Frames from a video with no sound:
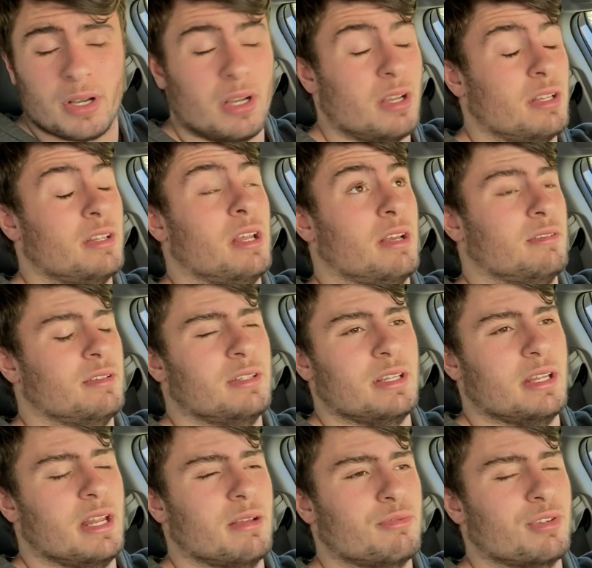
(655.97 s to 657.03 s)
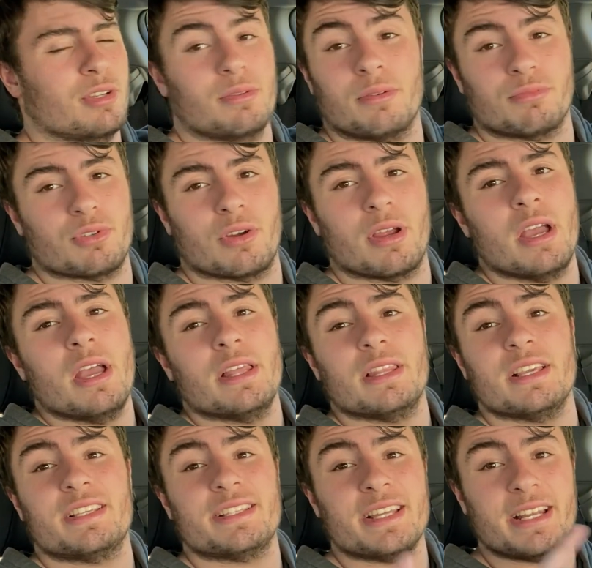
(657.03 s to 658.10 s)
not seated hamstring, I'm sorry.
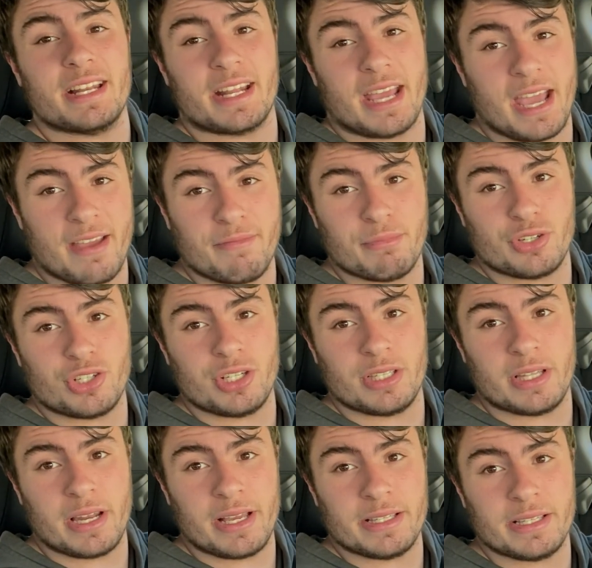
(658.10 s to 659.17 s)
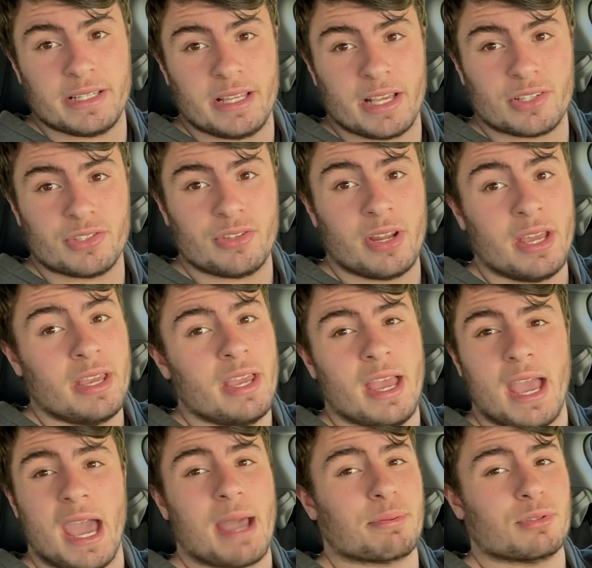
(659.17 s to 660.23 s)
This seated calf machine that I did yesterday
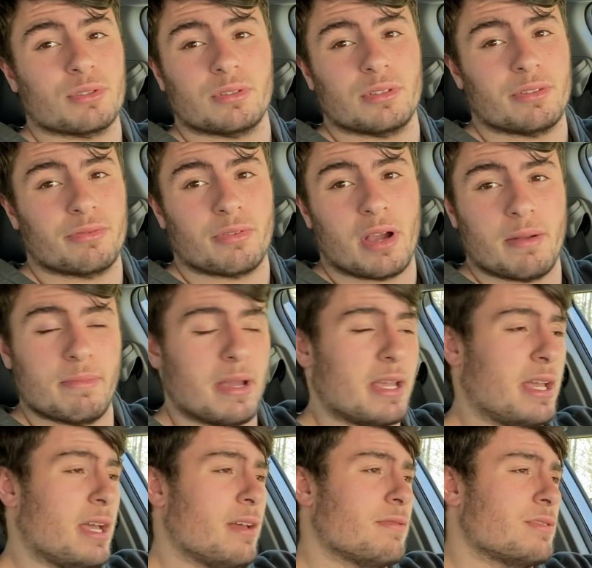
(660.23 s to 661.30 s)
absolutely fried my calves.